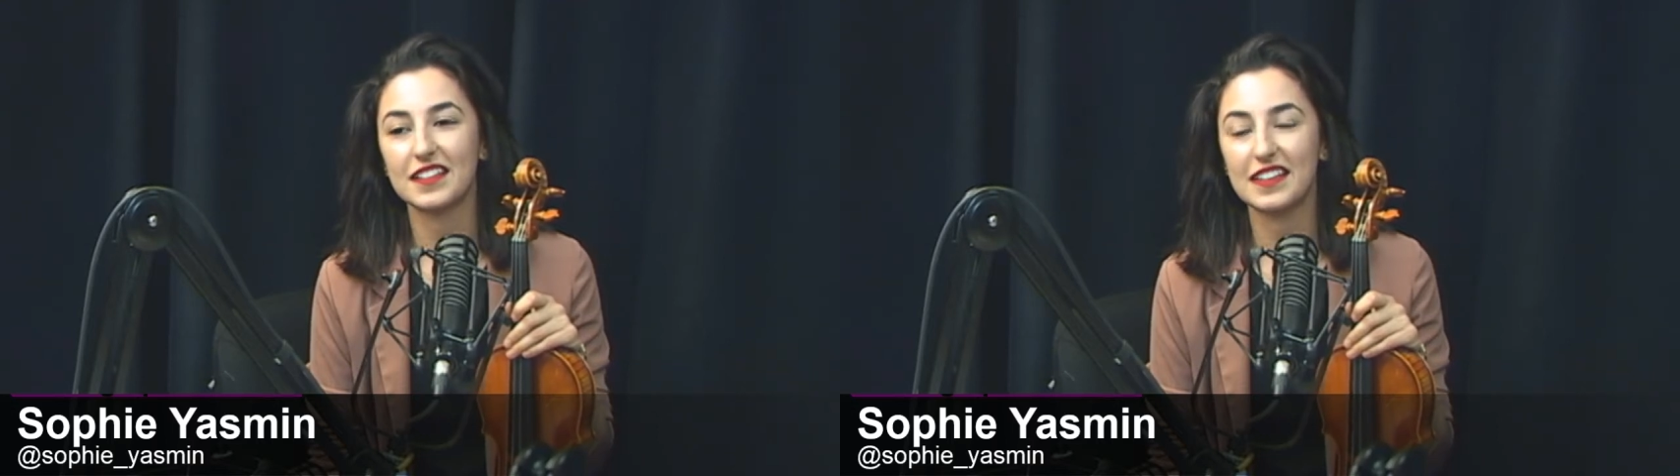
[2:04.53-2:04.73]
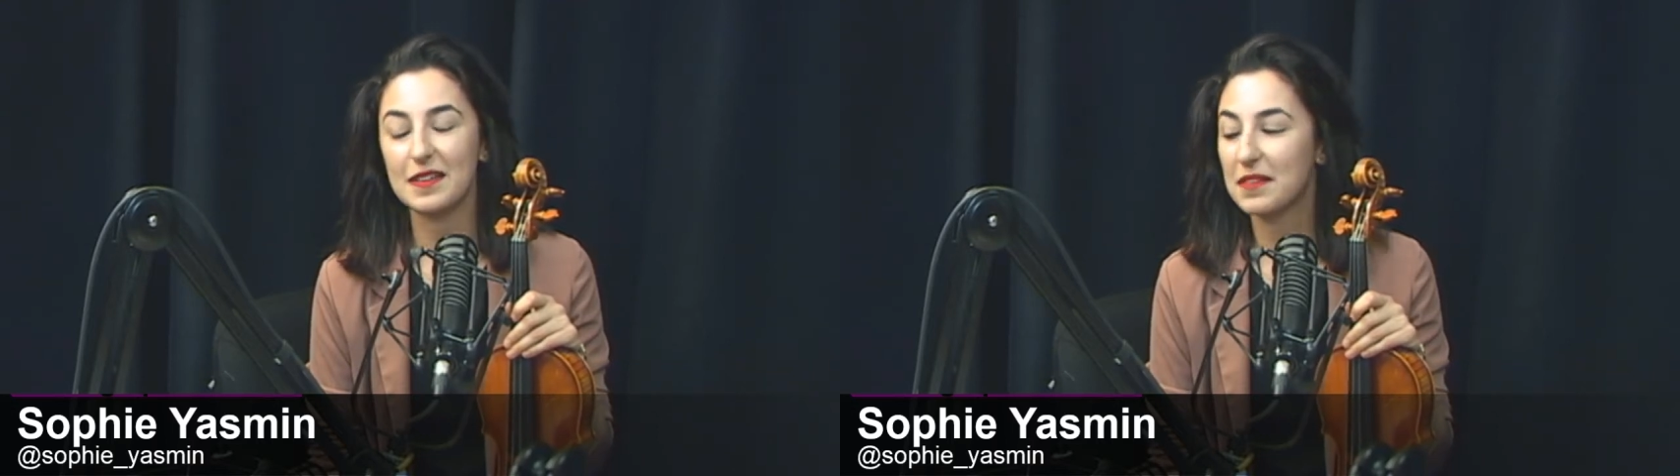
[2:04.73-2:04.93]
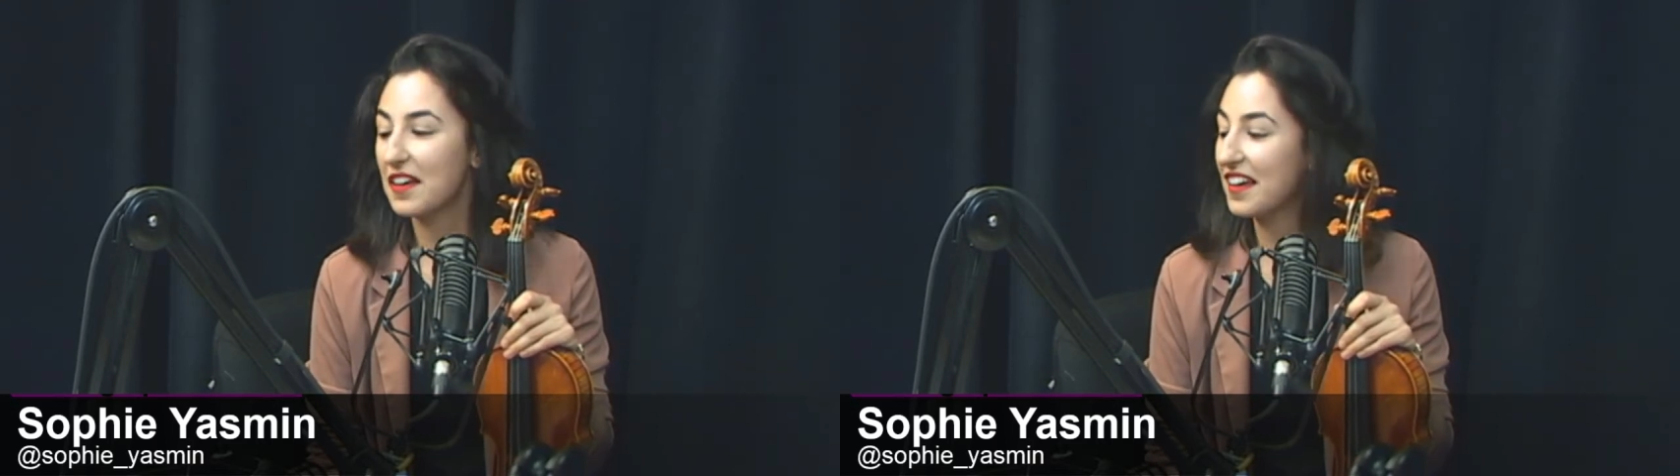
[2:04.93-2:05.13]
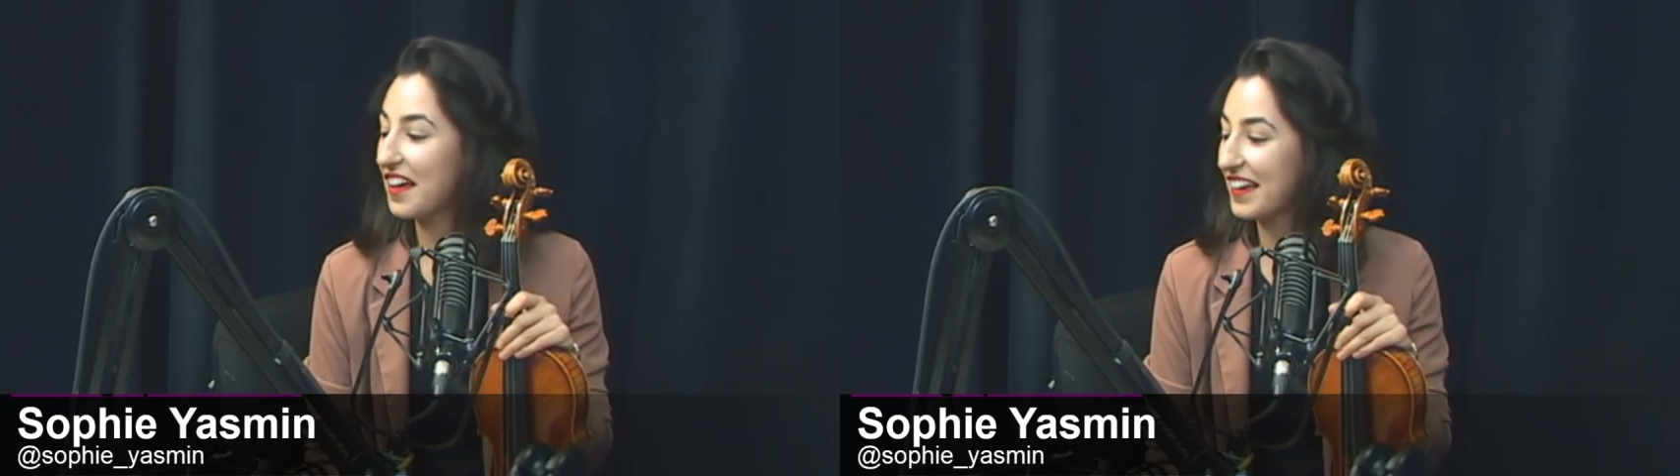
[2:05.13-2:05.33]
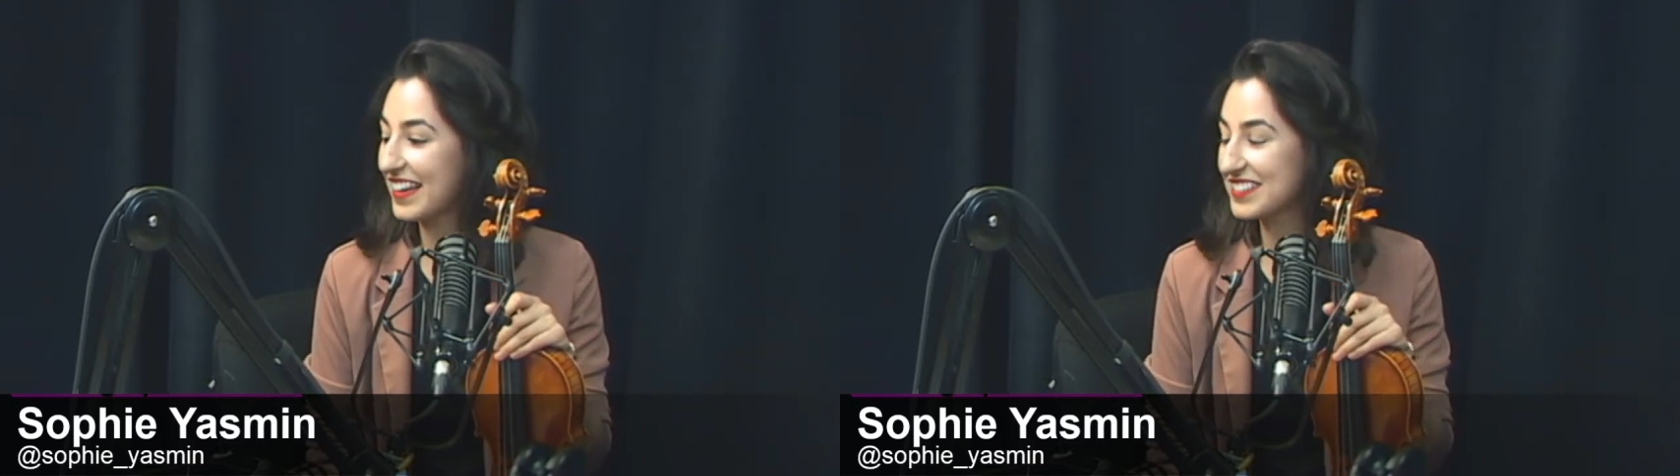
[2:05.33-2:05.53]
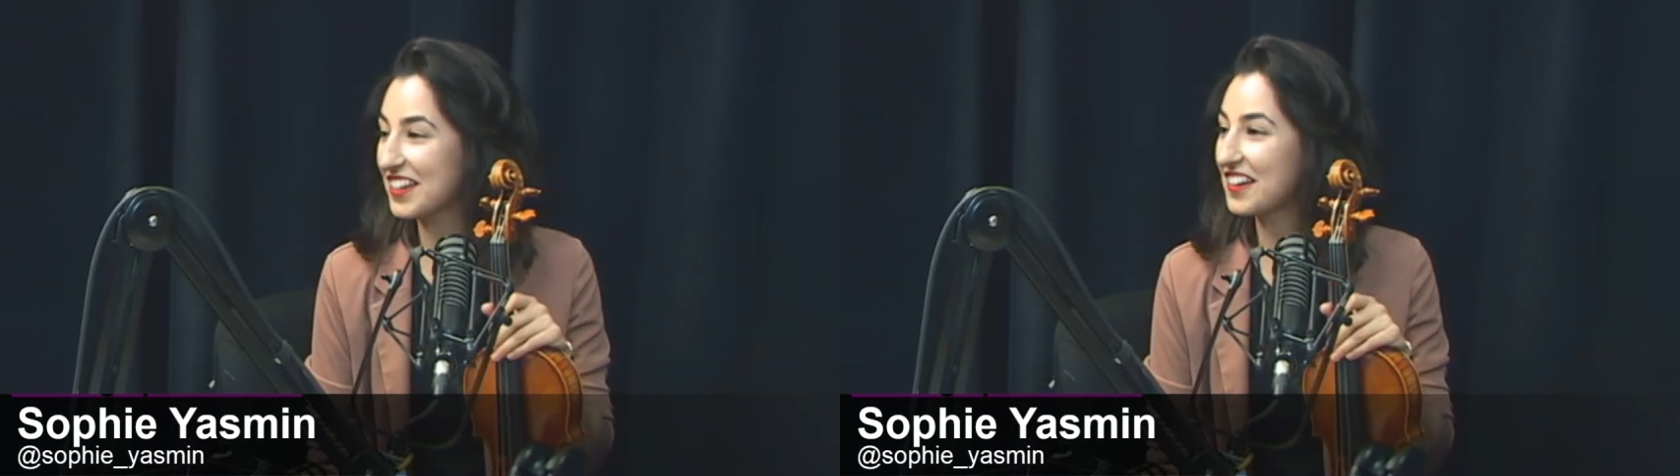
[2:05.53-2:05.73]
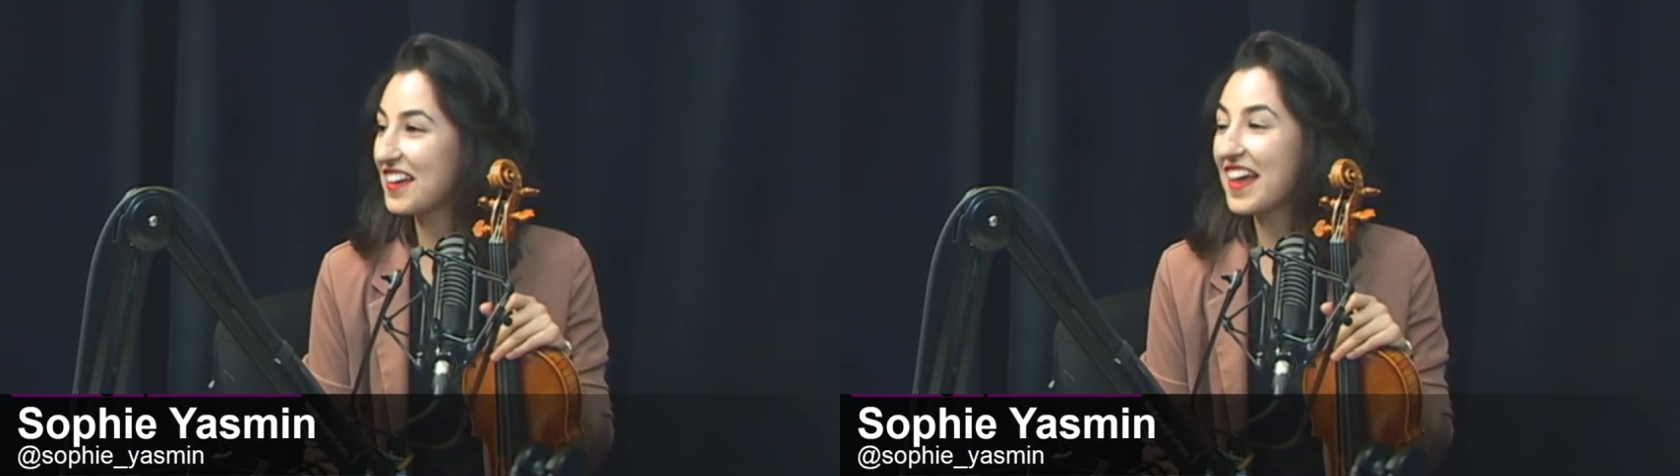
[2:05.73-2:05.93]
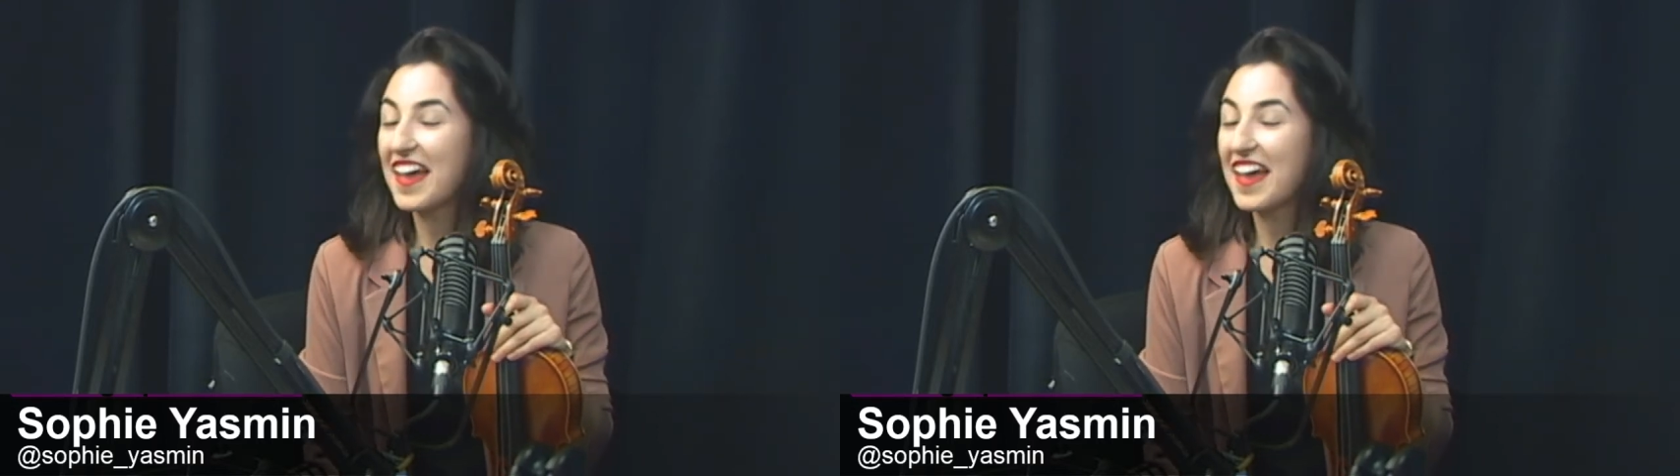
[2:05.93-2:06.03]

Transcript: keep going. Okay, so